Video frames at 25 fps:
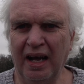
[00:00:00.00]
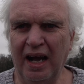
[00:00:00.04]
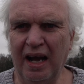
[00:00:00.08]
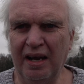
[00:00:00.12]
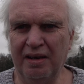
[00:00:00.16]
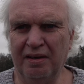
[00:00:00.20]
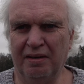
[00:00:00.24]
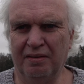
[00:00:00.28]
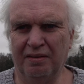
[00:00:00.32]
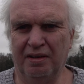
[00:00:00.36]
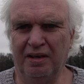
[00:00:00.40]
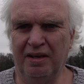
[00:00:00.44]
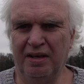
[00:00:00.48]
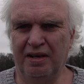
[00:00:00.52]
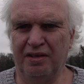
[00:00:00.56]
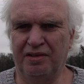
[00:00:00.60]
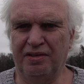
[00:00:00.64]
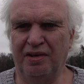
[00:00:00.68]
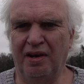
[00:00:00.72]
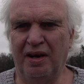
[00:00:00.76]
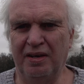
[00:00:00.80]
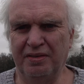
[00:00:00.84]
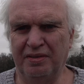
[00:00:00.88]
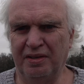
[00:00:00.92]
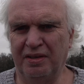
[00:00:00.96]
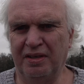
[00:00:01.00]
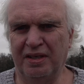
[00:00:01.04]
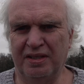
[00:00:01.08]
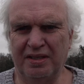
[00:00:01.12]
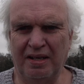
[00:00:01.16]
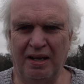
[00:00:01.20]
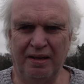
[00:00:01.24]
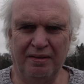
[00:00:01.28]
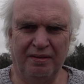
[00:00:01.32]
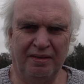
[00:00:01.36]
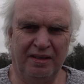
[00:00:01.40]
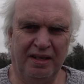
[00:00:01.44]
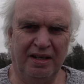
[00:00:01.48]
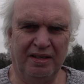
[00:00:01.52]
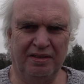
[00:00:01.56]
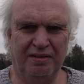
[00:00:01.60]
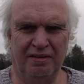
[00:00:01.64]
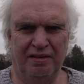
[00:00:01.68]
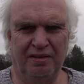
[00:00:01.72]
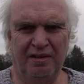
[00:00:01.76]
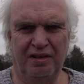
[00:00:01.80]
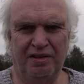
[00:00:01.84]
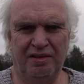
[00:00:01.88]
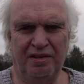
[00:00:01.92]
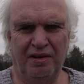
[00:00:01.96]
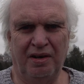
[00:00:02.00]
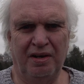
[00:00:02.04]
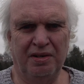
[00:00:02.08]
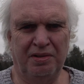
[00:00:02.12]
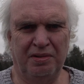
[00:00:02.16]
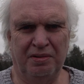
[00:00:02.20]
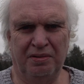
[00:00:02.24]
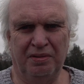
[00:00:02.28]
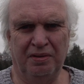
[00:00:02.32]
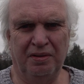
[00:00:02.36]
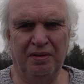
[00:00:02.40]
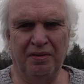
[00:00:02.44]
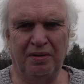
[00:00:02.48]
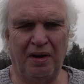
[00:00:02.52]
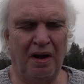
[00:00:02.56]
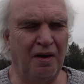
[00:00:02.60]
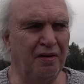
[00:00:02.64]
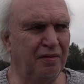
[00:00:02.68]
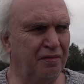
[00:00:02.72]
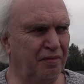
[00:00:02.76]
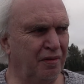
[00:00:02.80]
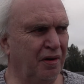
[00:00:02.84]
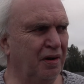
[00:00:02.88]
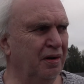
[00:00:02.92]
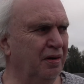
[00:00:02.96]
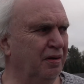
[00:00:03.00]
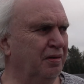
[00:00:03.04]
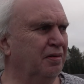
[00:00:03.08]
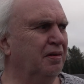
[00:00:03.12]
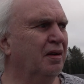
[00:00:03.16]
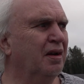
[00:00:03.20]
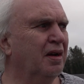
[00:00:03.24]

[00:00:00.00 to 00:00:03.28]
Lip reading: And I'm going to try and do the same thing. So I'm going to try and sort of go through